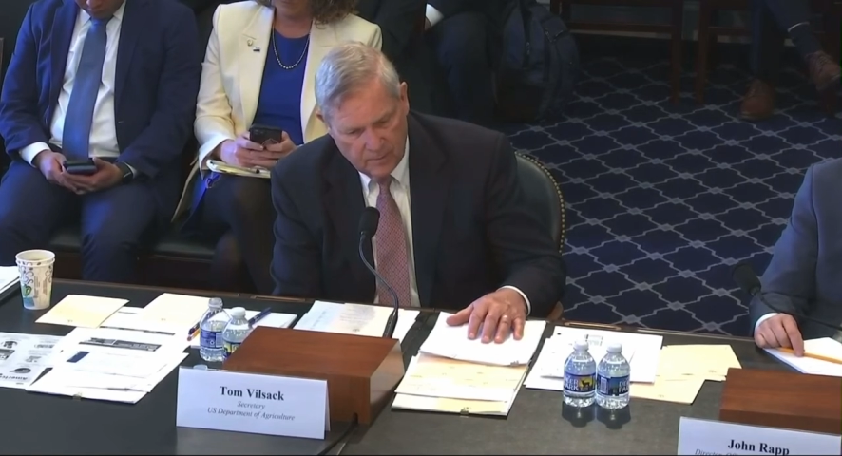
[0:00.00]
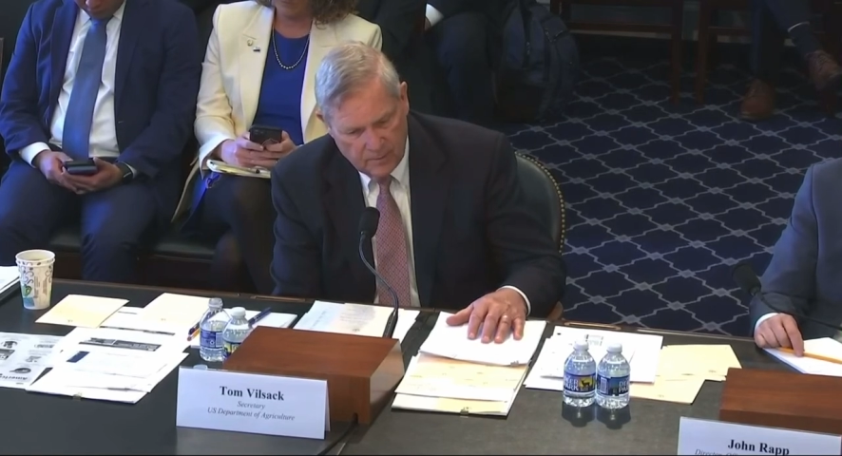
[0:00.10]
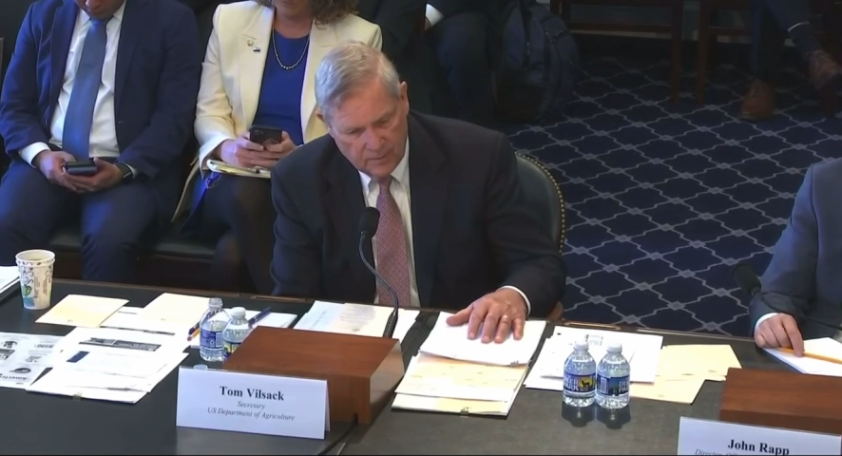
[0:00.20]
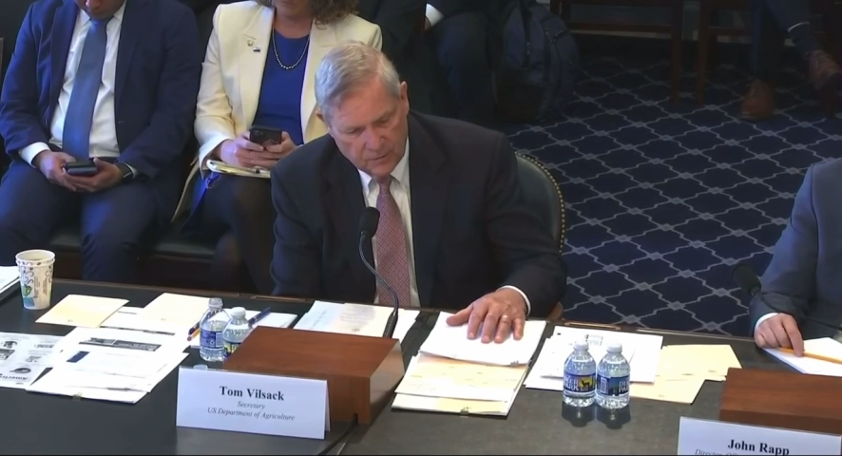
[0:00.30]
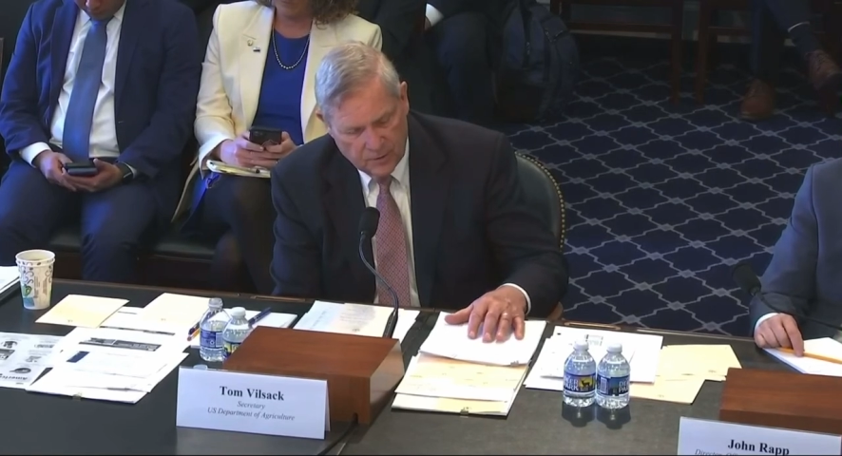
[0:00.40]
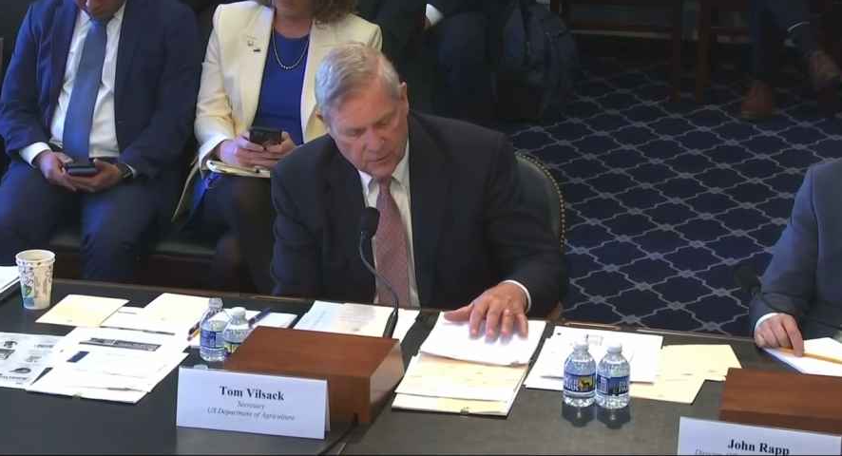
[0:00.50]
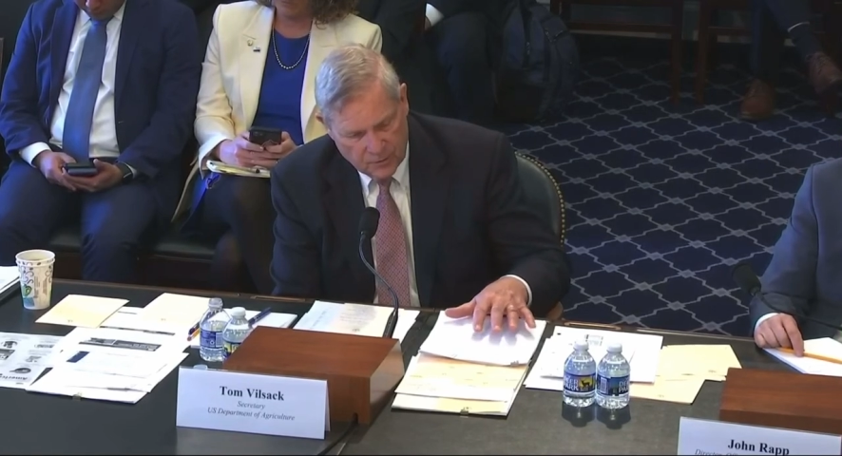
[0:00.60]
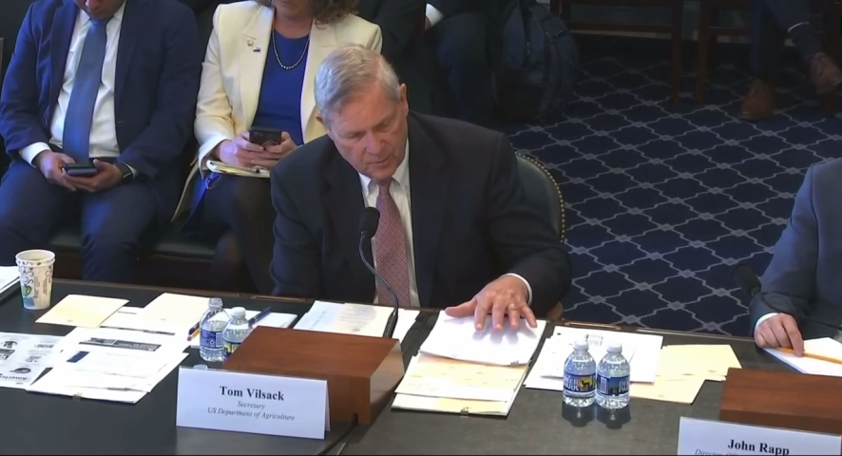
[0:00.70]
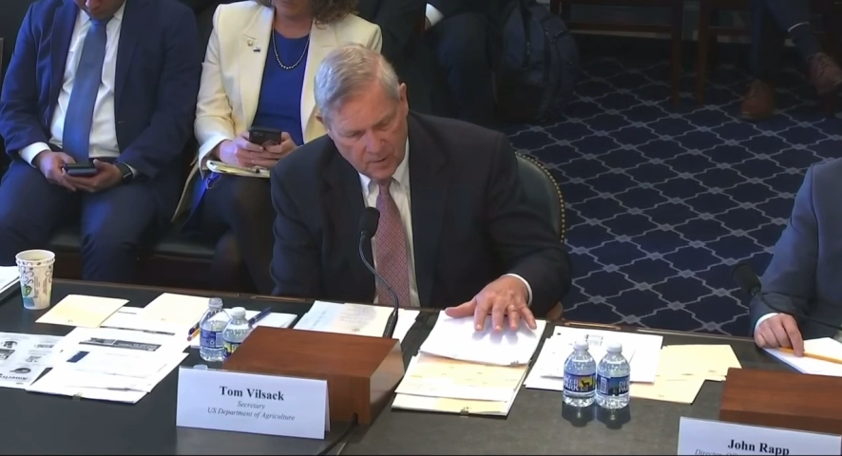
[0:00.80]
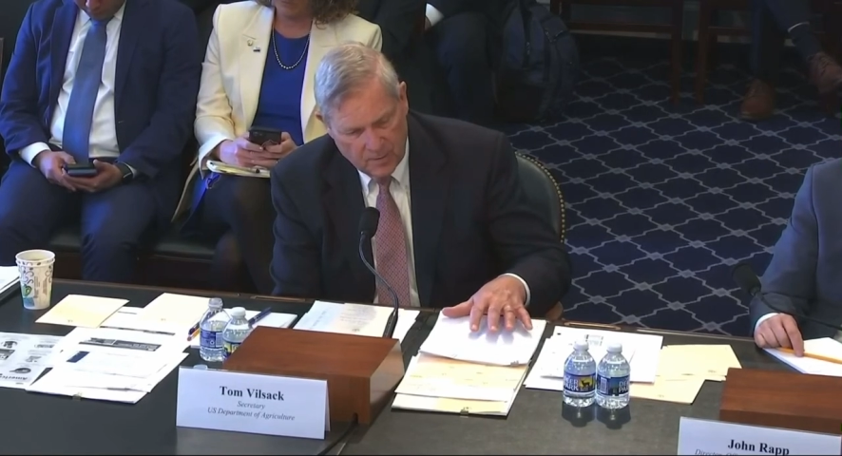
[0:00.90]
the Treasury
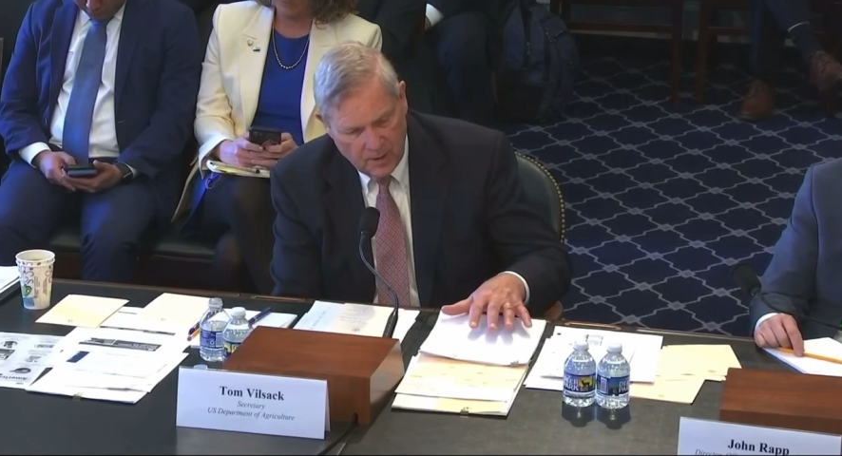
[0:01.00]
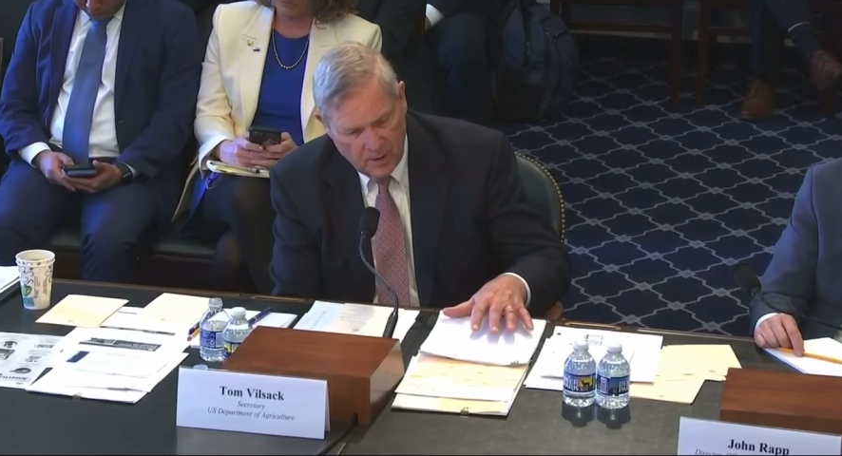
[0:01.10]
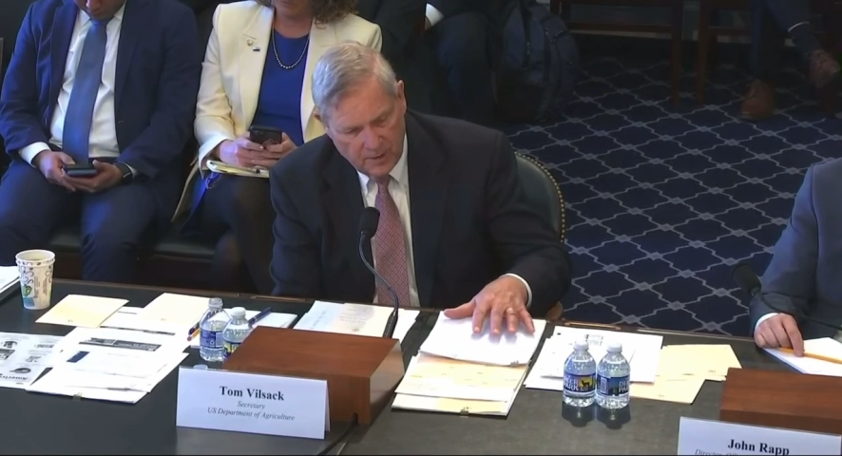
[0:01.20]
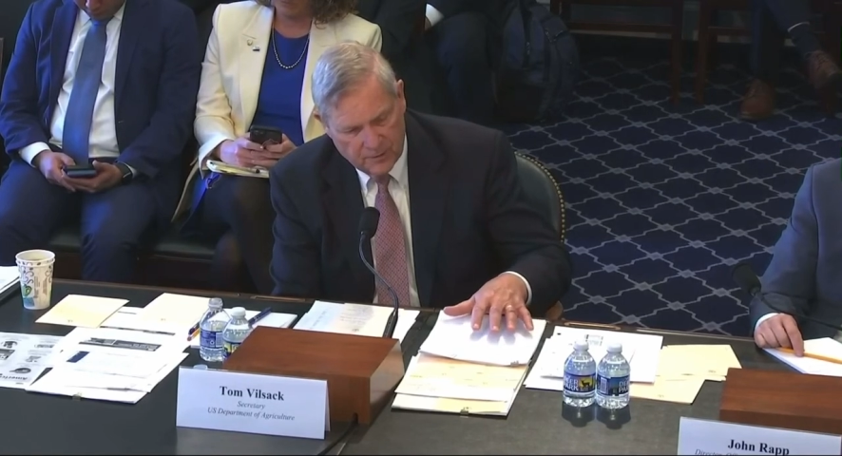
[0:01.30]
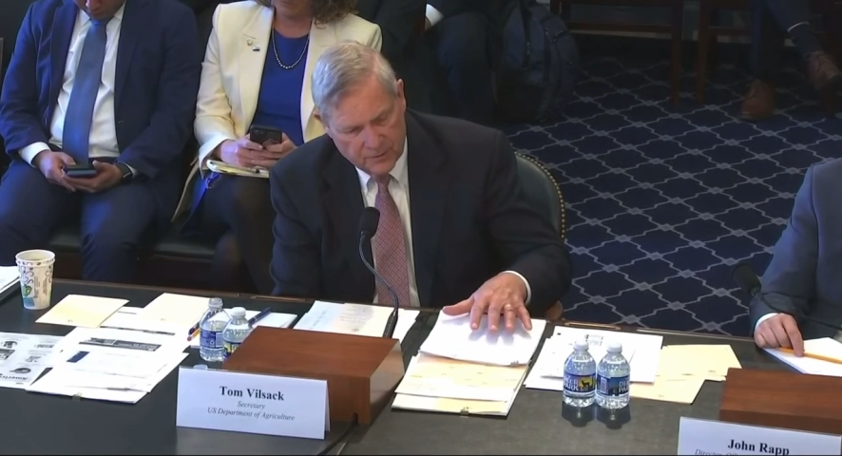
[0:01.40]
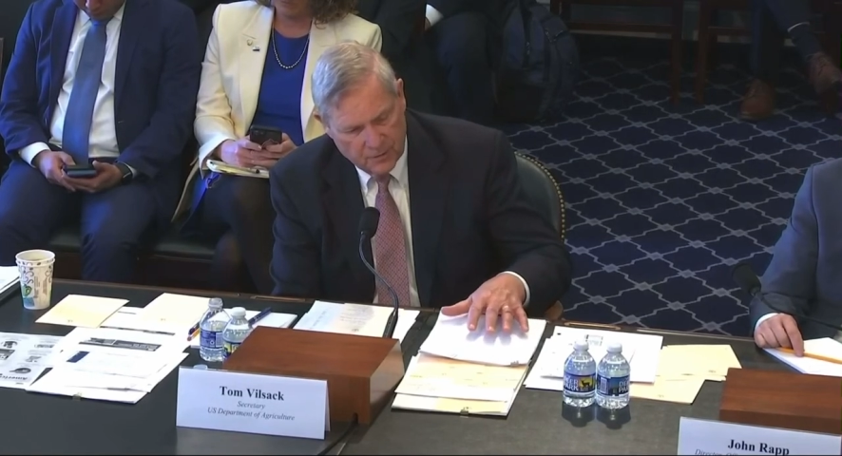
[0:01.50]
Department and others